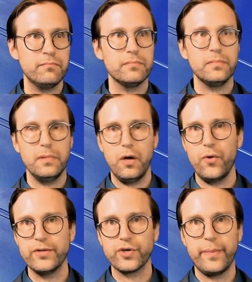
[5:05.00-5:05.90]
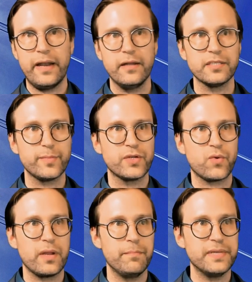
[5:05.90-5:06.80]
low interdependence
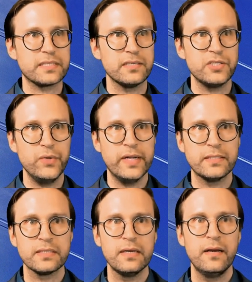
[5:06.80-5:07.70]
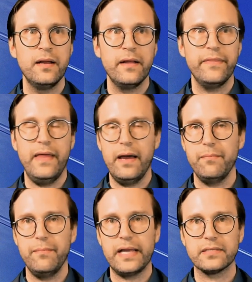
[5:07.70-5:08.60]
between business units,
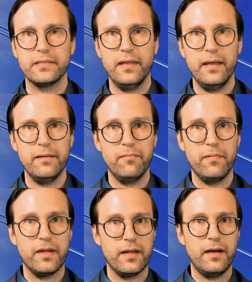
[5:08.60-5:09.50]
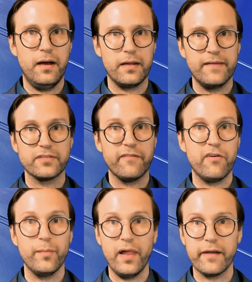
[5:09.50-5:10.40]
that makes gives the
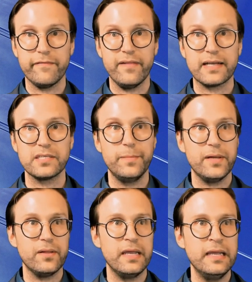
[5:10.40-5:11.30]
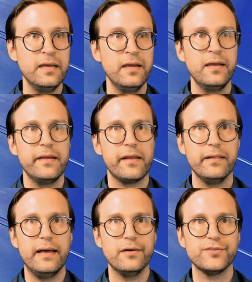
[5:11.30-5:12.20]
firm a lot of flexibility. It
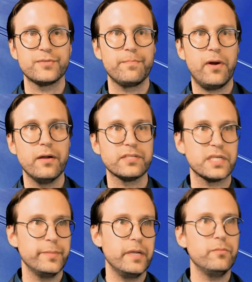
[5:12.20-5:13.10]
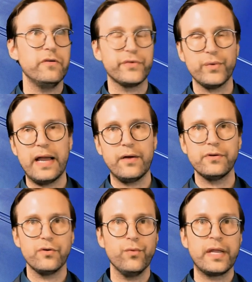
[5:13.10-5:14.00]
allows parts to be moved
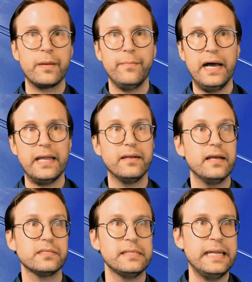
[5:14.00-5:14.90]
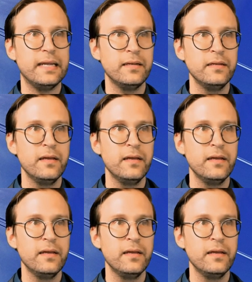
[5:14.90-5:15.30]
around or recombined as needed.